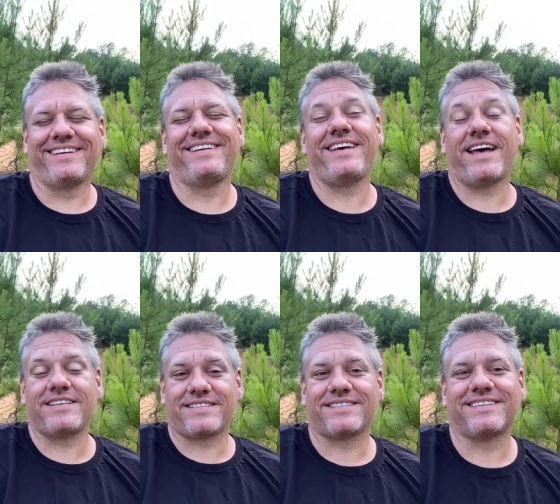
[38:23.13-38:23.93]

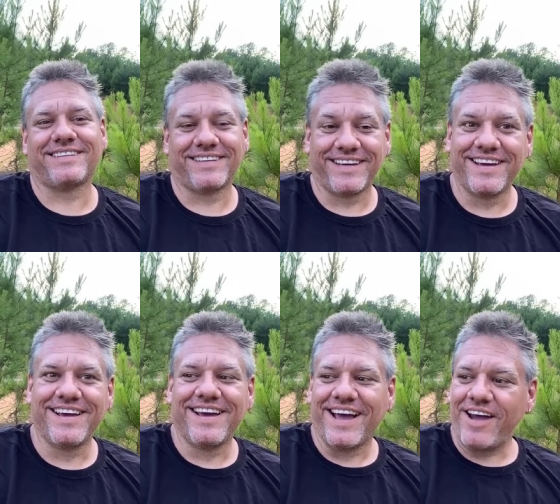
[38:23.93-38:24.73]
Yes.
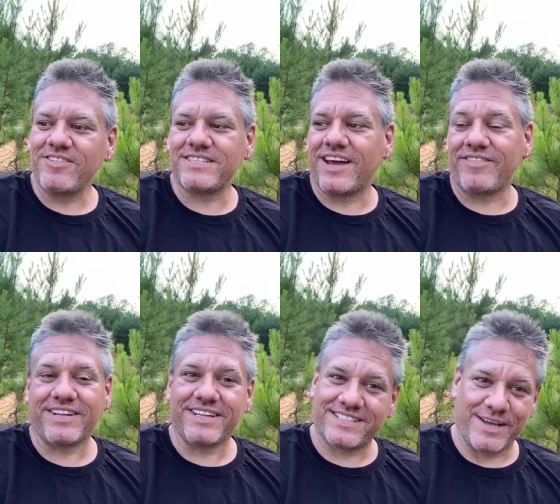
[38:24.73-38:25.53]
It was
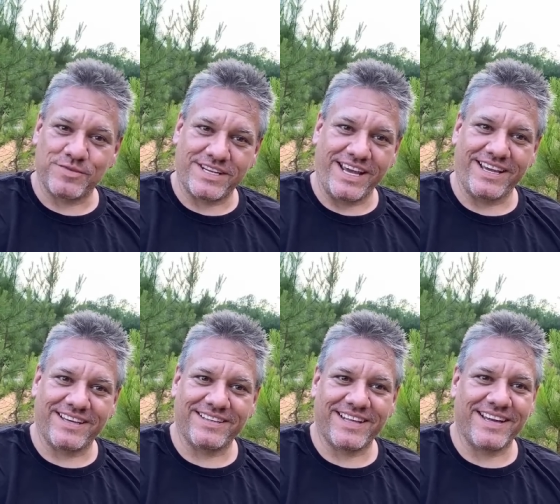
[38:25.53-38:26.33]
definitely the same snake.
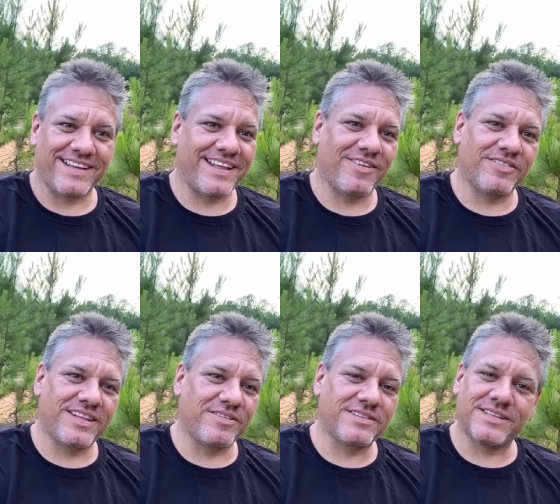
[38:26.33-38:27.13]
There
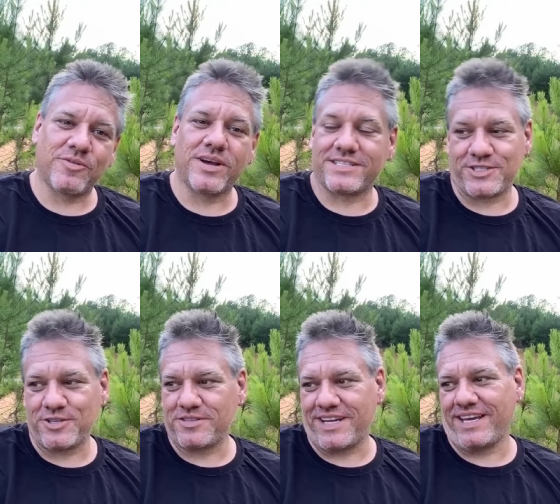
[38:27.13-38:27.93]
wasn't
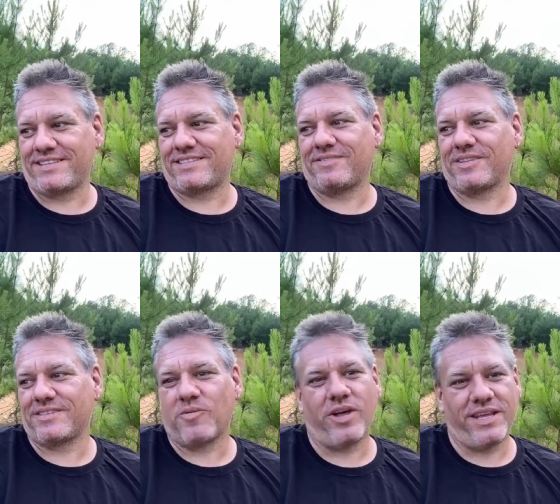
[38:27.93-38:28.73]
2 snakes. There
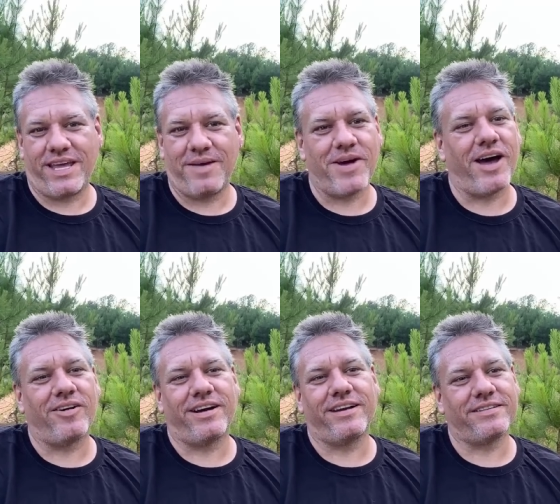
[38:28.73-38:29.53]
wasn't one that came
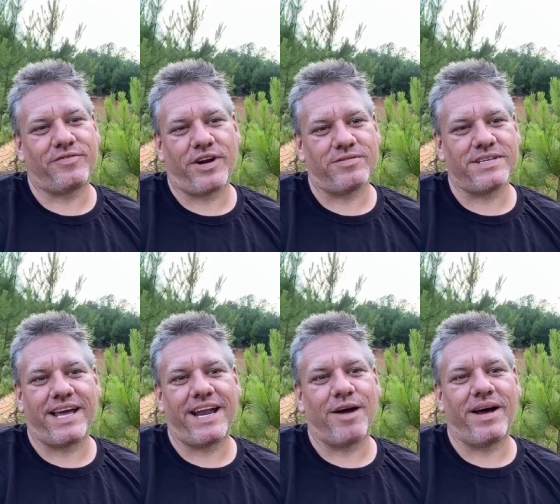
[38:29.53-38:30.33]
out and his friend was
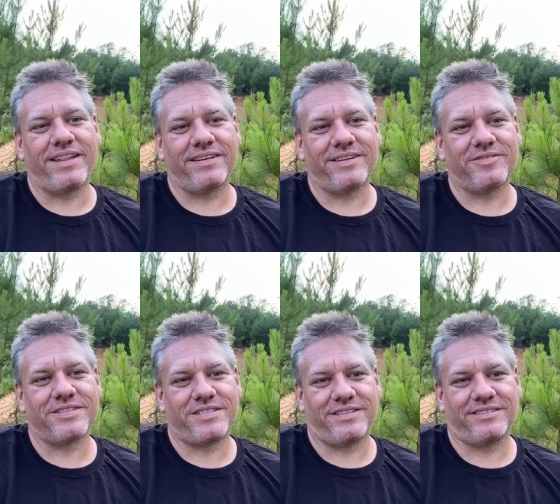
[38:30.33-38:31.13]
hanging out by there. There
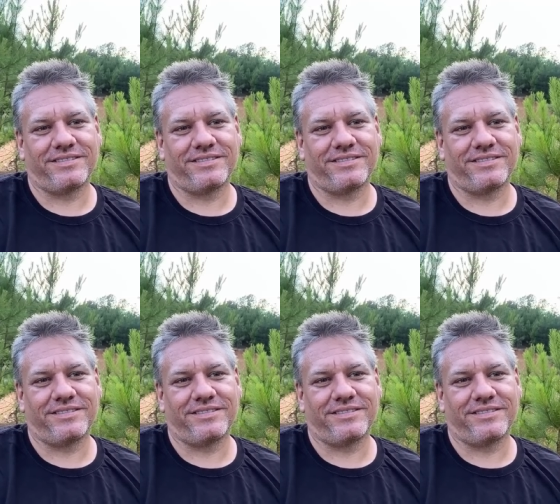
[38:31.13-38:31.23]
was 2.